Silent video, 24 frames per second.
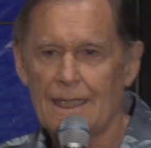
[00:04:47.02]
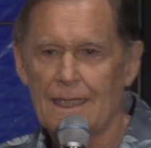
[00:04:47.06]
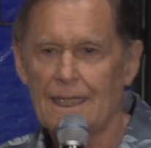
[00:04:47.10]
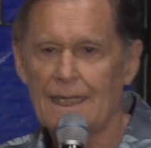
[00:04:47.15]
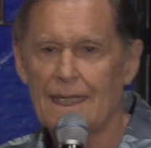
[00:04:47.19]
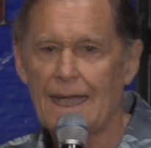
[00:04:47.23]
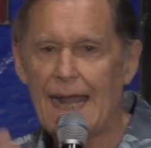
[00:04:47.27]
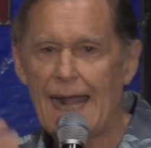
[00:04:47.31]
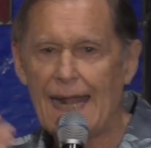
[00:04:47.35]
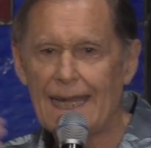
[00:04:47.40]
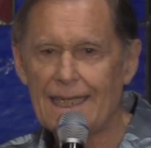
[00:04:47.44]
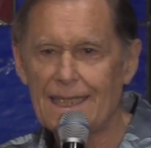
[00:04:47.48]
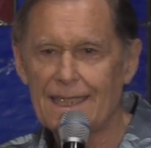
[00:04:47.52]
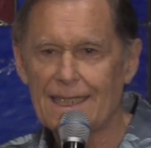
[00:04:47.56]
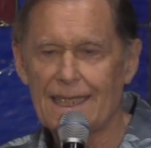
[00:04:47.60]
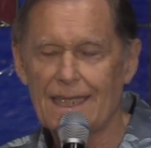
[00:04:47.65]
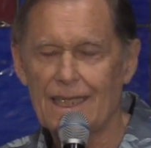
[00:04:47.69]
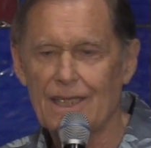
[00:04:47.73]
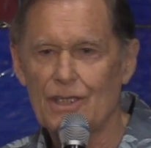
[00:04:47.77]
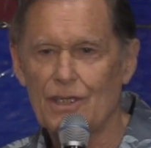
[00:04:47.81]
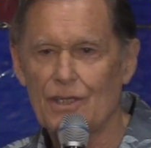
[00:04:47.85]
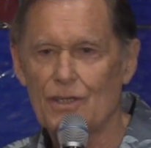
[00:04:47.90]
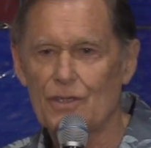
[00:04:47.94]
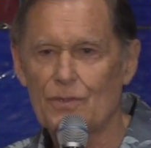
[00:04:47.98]
God is
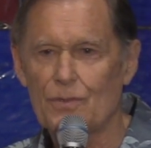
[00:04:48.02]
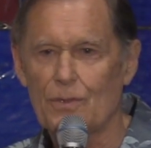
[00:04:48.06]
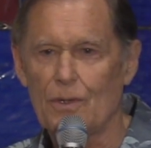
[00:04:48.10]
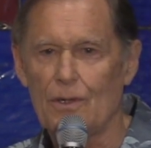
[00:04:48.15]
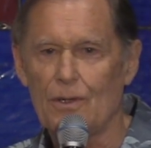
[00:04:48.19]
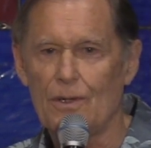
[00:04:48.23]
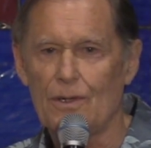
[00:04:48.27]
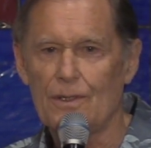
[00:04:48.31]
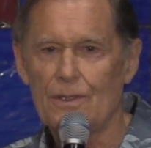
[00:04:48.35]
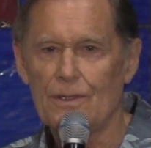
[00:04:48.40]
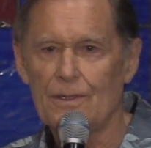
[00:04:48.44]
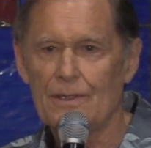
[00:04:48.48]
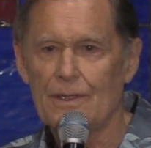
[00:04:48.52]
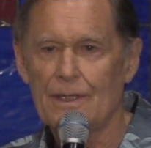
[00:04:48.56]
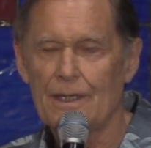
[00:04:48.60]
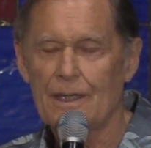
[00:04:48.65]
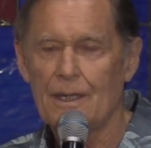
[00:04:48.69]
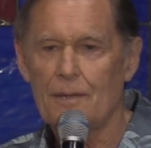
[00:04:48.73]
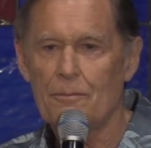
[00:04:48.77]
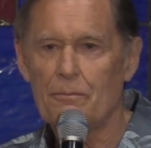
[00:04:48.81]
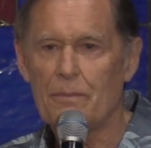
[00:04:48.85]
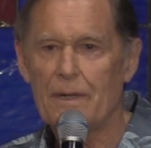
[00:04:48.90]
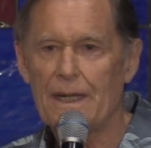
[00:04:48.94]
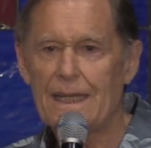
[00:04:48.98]
in control,
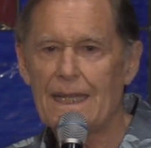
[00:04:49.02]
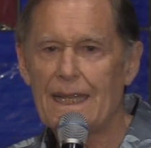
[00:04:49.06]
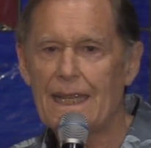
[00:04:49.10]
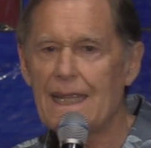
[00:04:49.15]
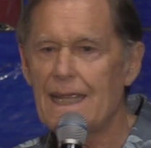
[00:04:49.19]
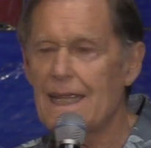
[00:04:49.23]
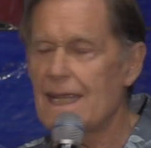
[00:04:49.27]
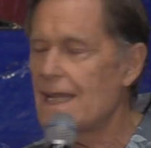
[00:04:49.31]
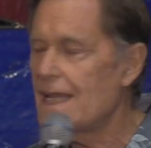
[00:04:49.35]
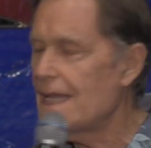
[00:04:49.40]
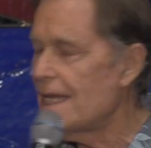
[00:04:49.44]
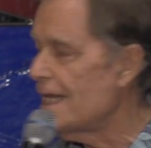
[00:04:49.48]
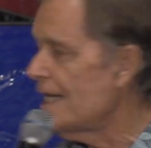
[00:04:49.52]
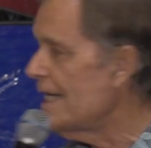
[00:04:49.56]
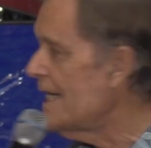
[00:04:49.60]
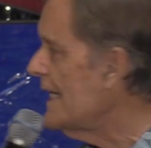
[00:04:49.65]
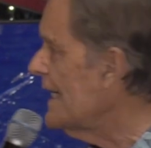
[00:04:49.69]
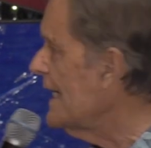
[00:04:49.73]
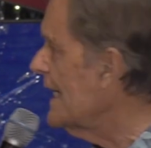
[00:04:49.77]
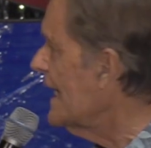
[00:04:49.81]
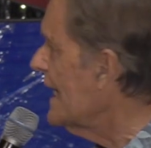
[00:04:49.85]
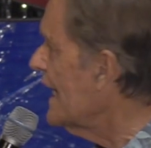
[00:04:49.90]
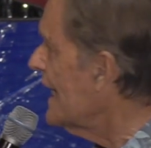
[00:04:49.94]
but He